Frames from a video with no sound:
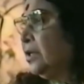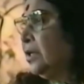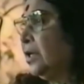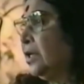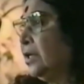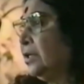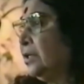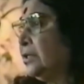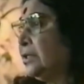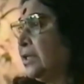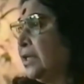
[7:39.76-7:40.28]

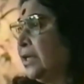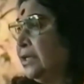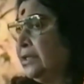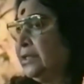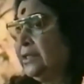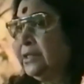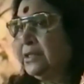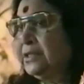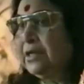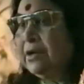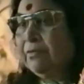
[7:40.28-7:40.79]
and the
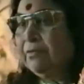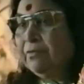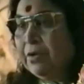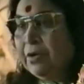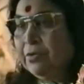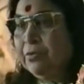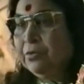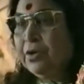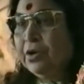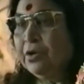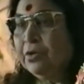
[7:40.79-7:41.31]
scientists have
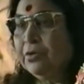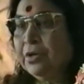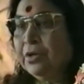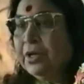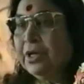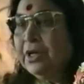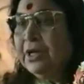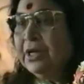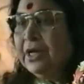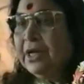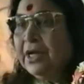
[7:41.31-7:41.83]
found out
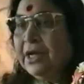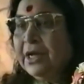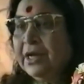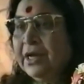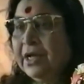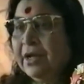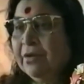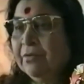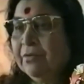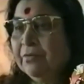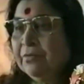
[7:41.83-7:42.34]
and
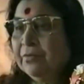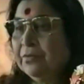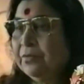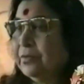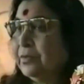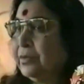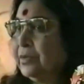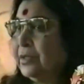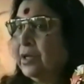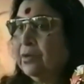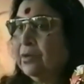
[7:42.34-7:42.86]
have
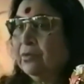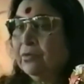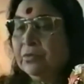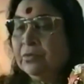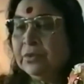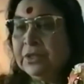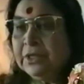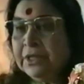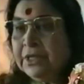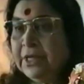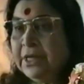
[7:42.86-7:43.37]
now
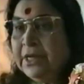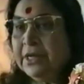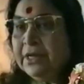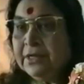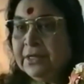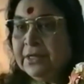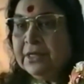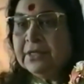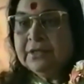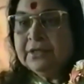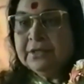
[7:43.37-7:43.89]

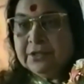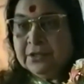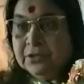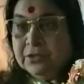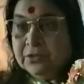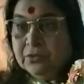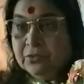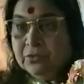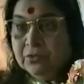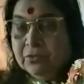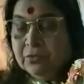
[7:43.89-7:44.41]
declared that it is.